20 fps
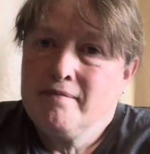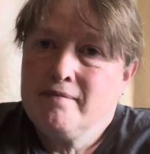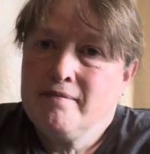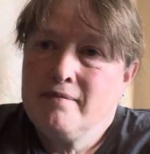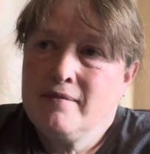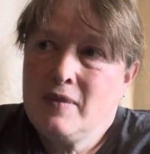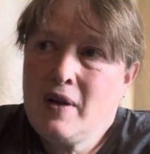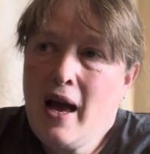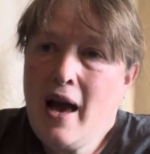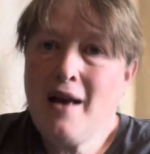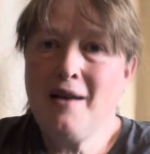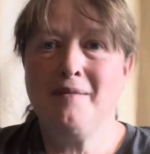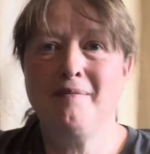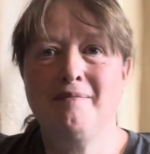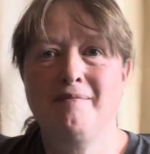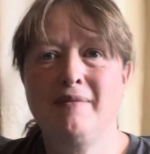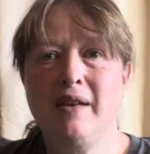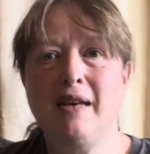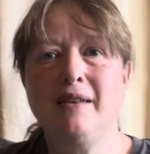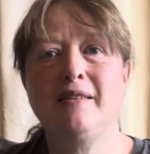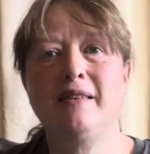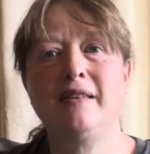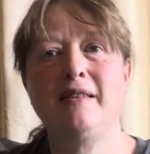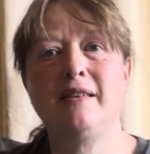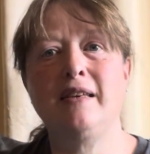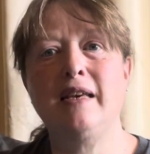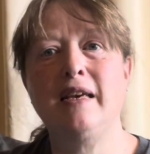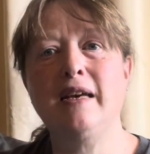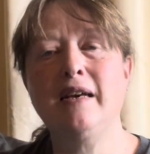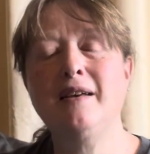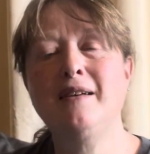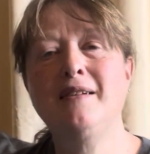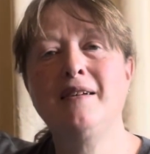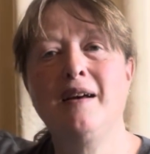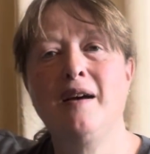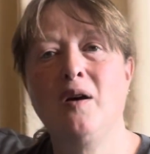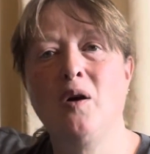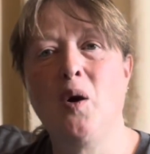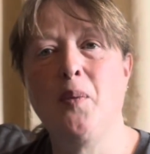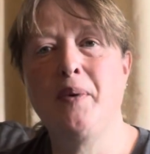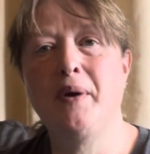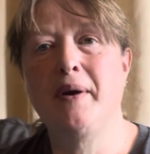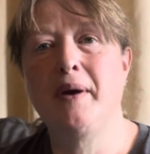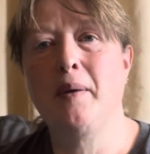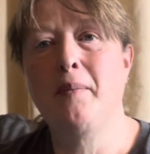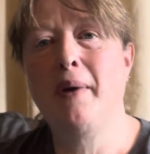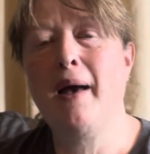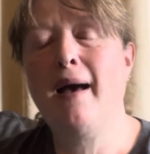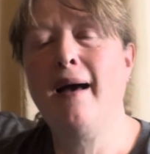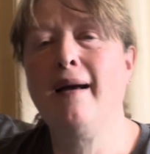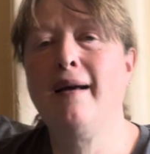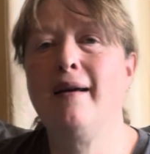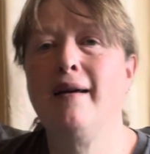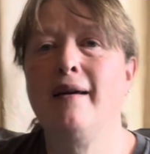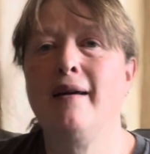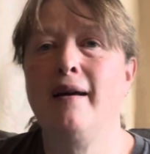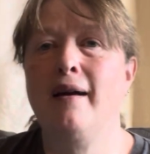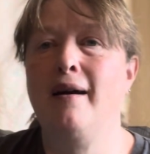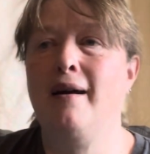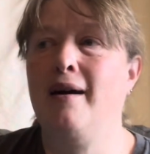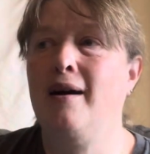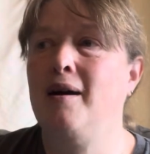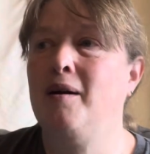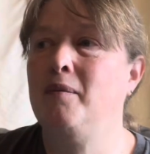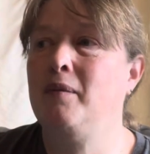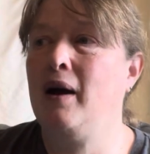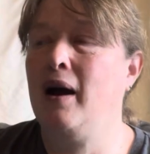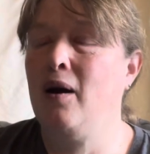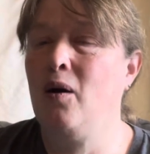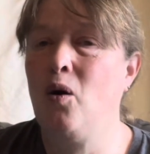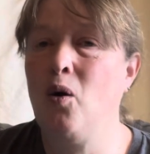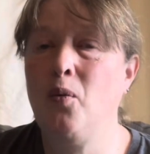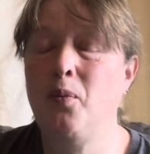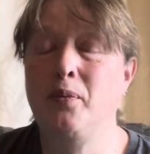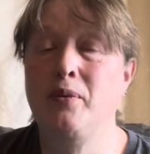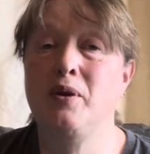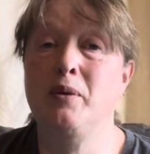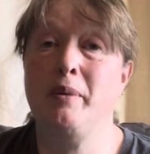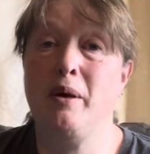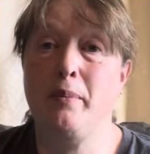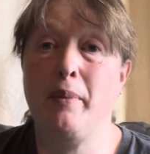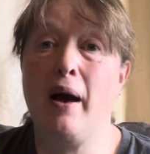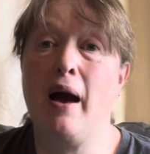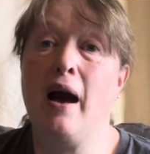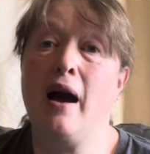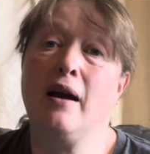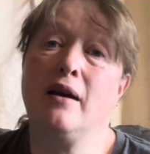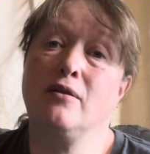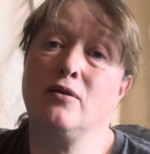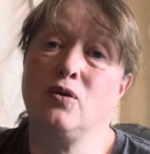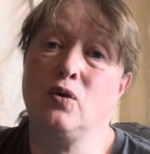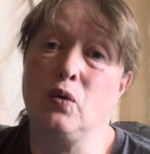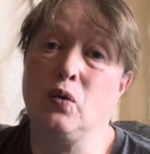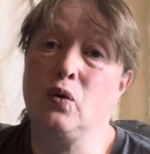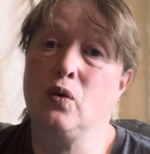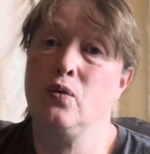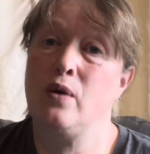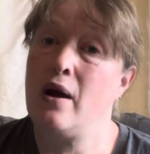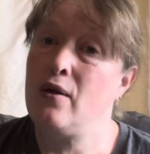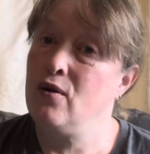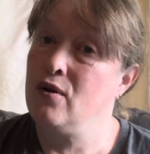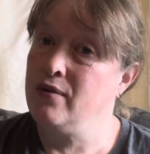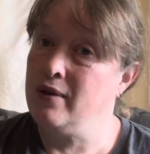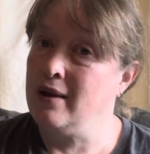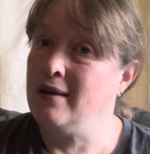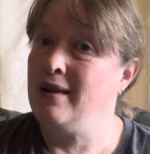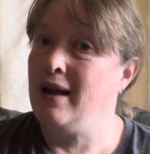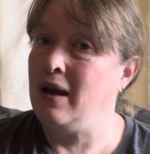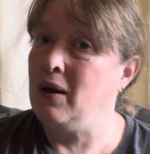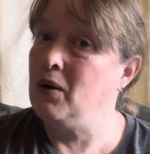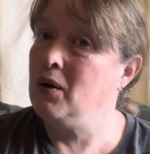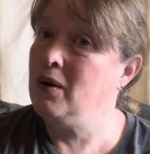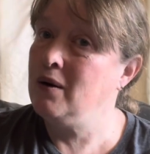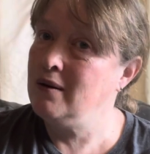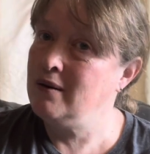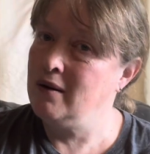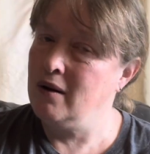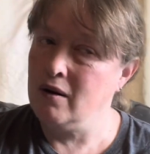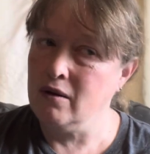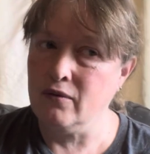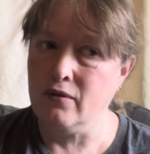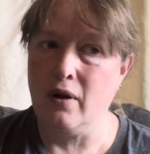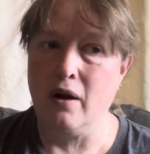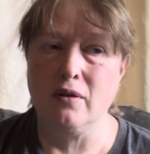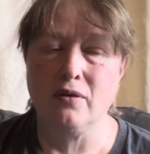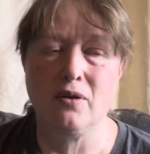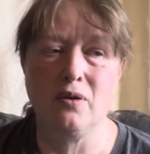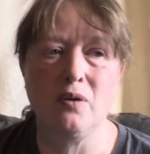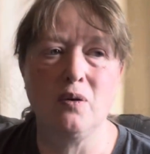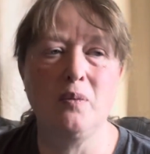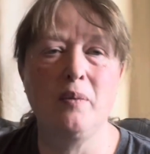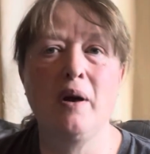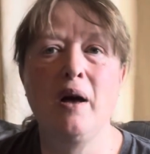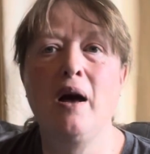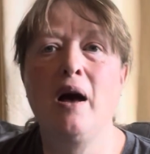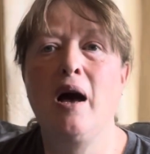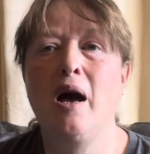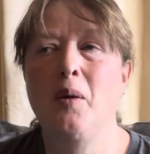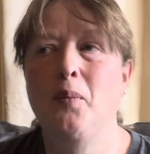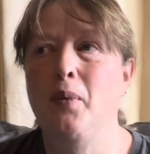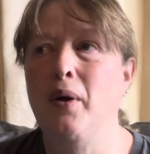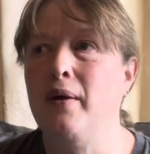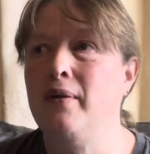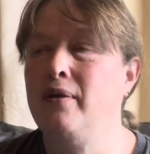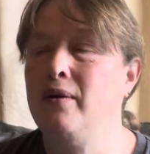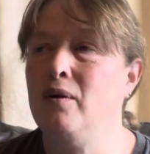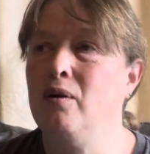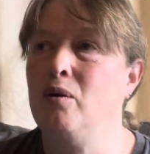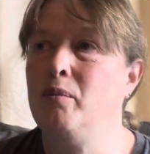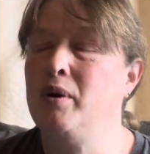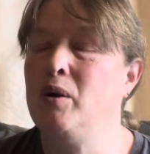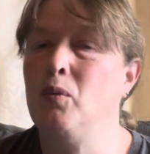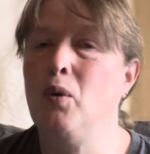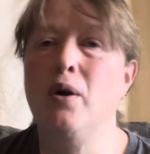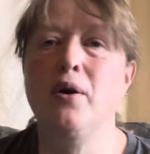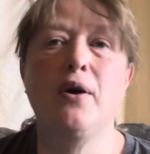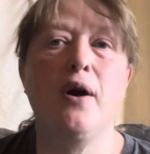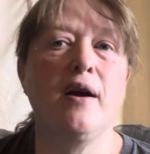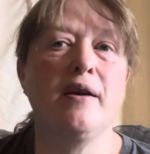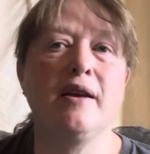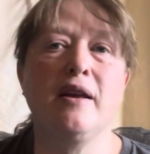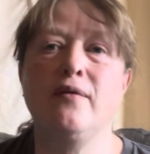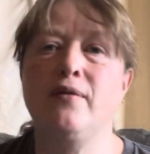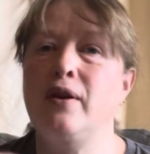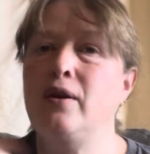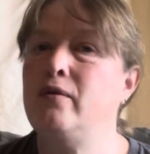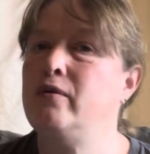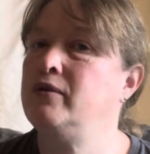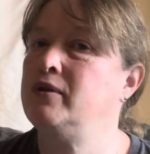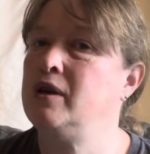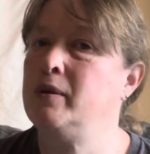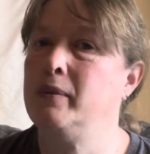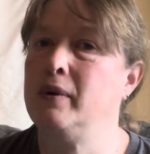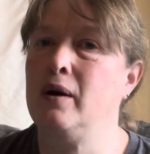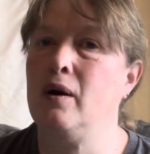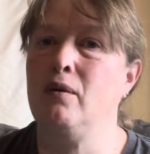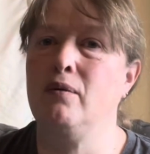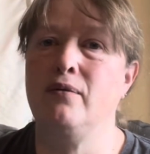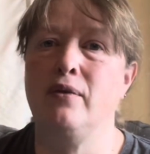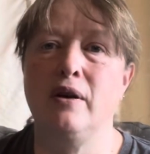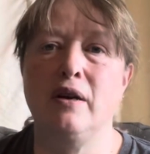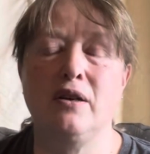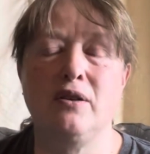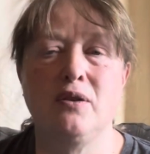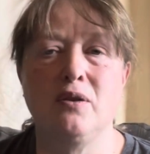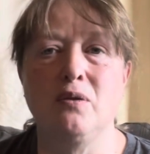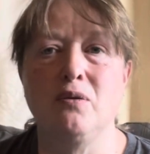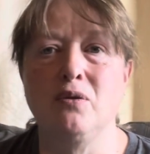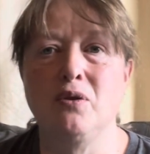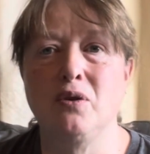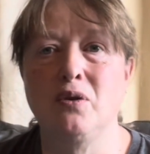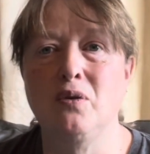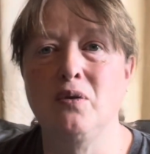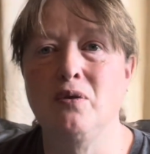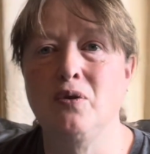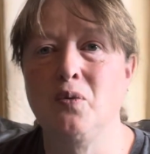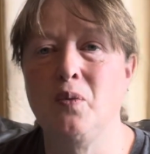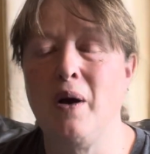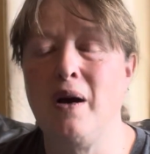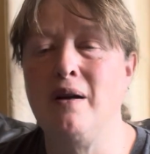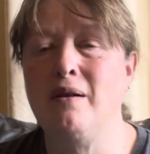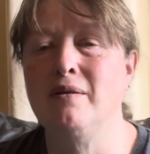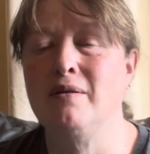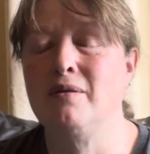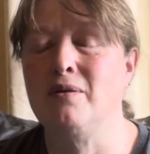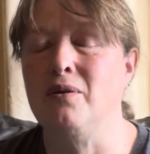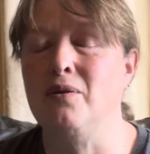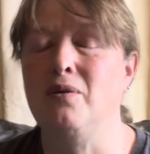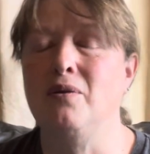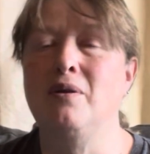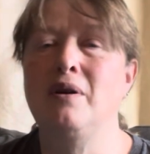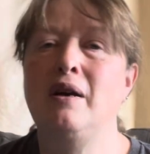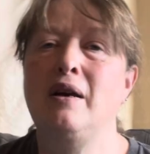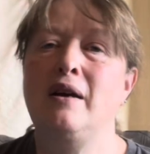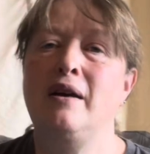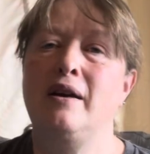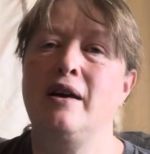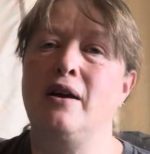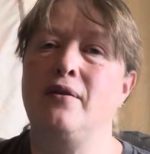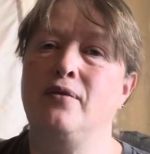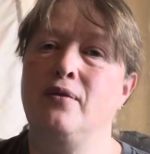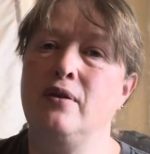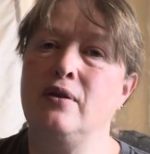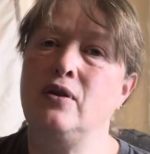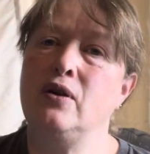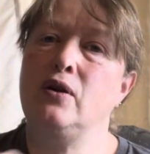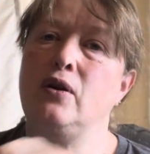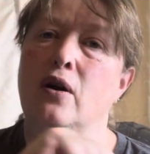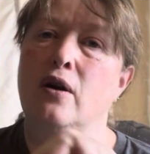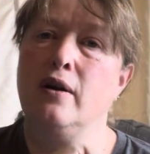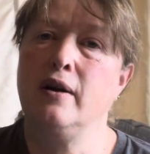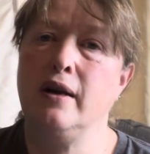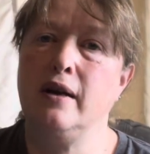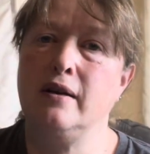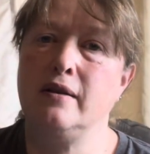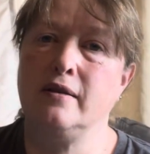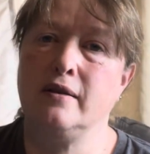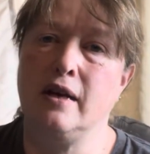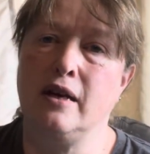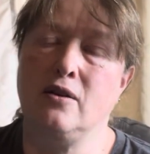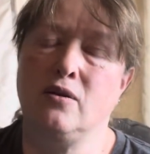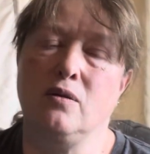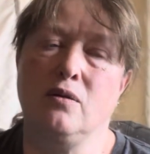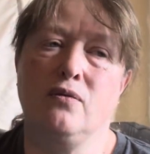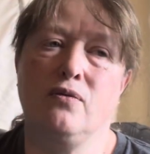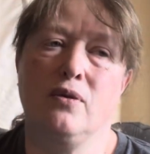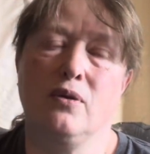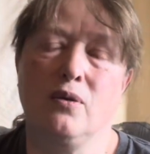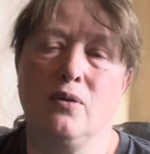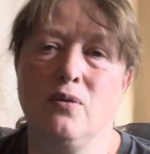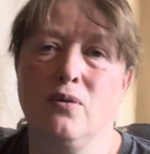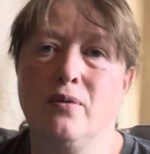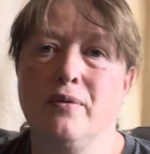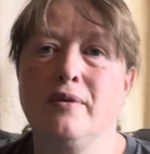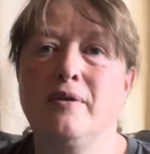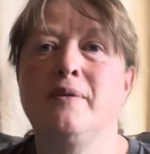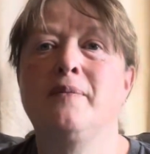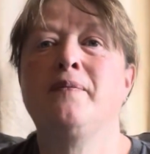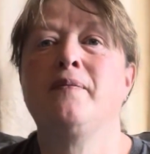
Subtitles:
yeah, nice to see ya. I hope you come back. I hope to be back sooner rather than later on Flosstube. But there will be more gardening videos coming out very soon too as well. So if you're into gardening, stay tuned for those.